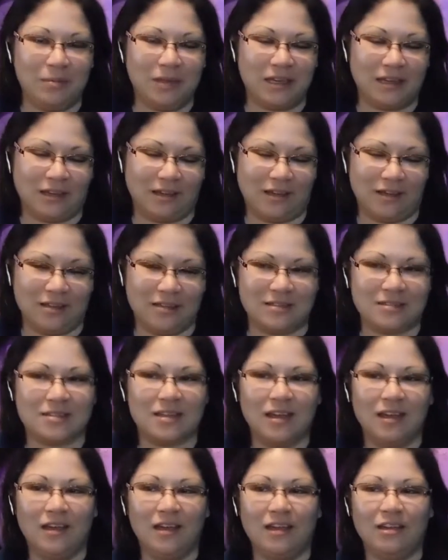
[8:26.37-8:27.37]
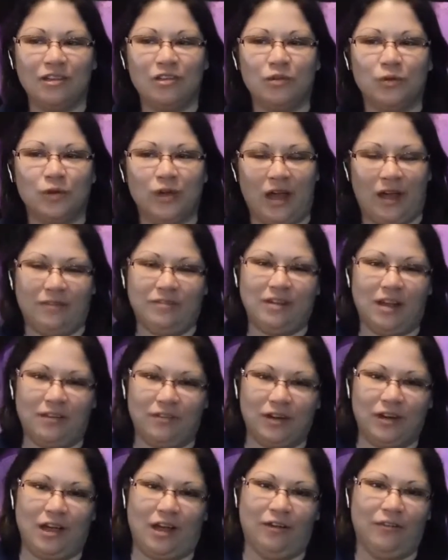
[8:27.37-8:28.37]
because you will have to have
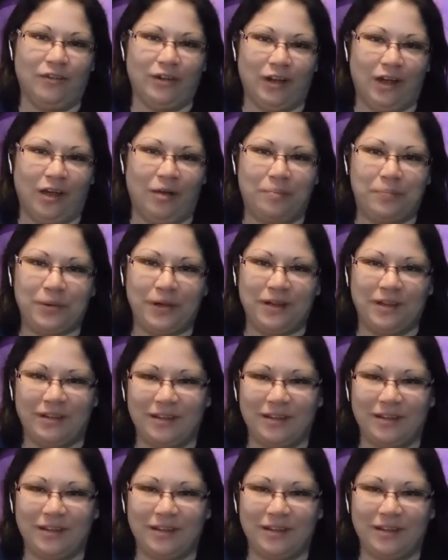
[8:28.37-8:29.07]
it covered up.